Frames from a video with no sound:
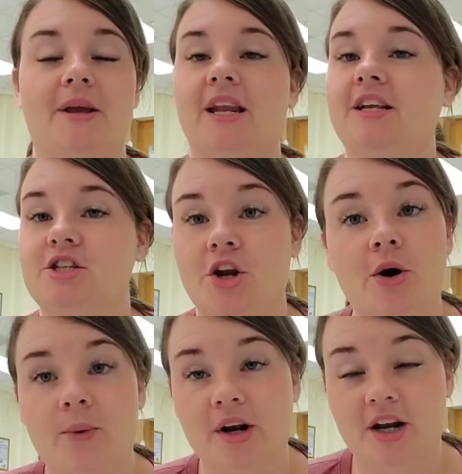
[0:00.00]
Getting to
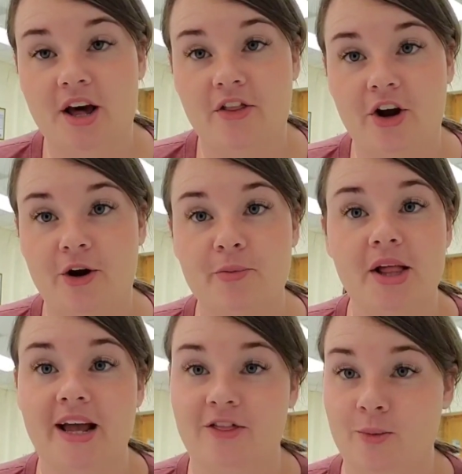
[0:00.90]
know one another,
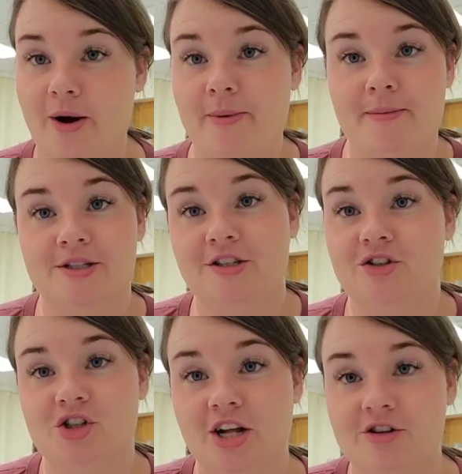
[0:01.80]
playing the rock, paper,
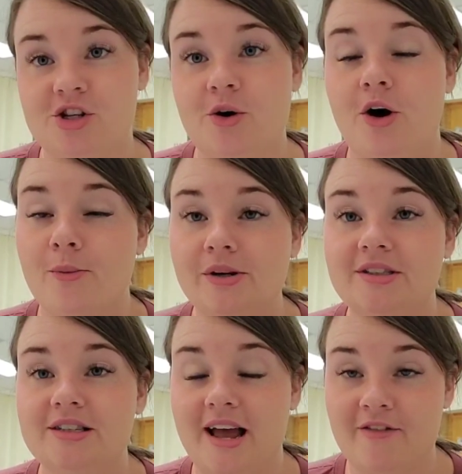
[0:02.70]
scissors challenge. So
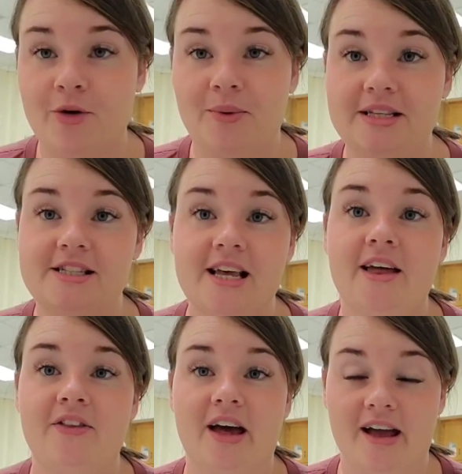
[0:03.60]
almost everyone
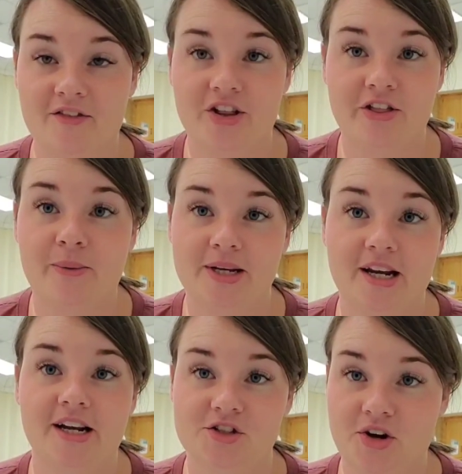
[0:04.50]
said that everything that we
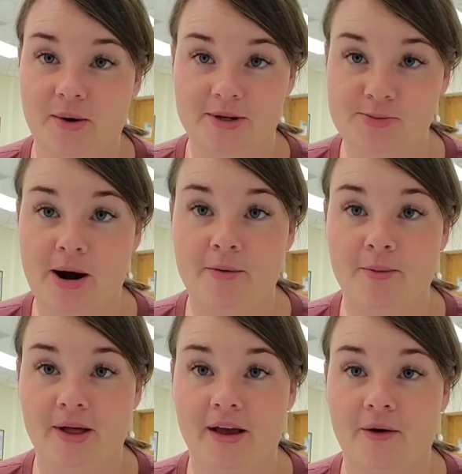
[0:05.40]
did yesterday was
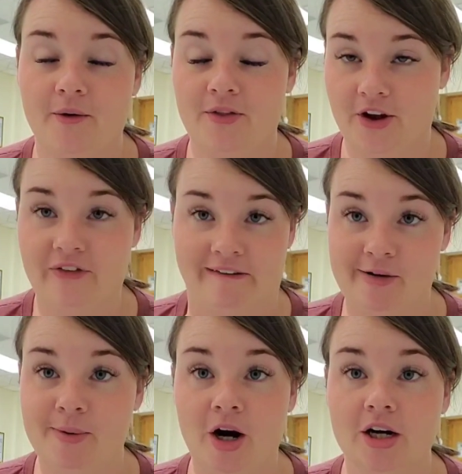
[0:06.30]
probably their
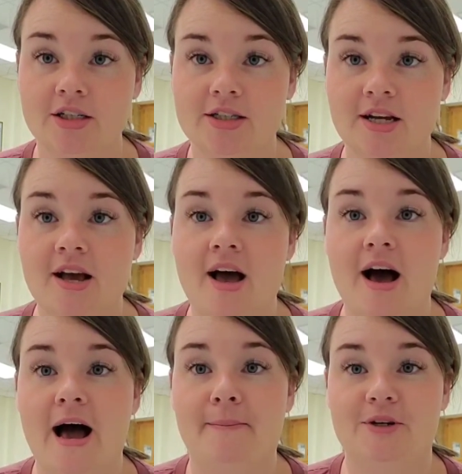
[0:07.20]
favorite part,
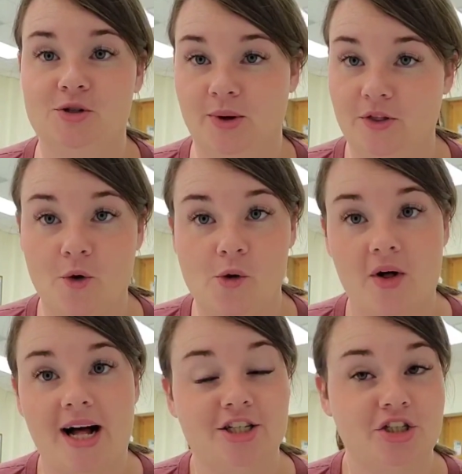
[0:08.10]
between the whole
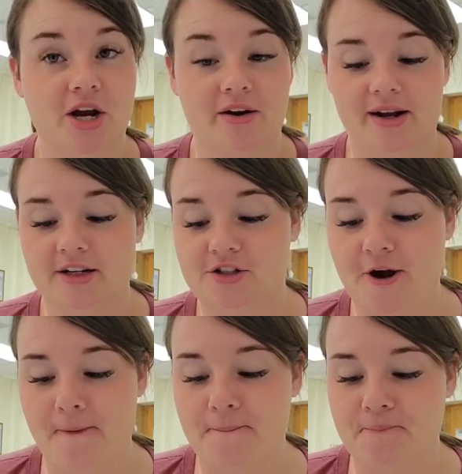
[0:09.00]
class sharing.
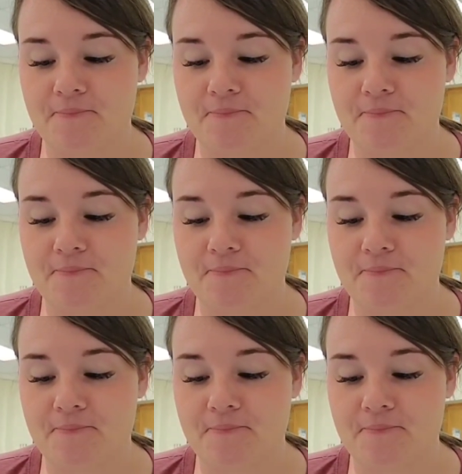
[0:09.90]
So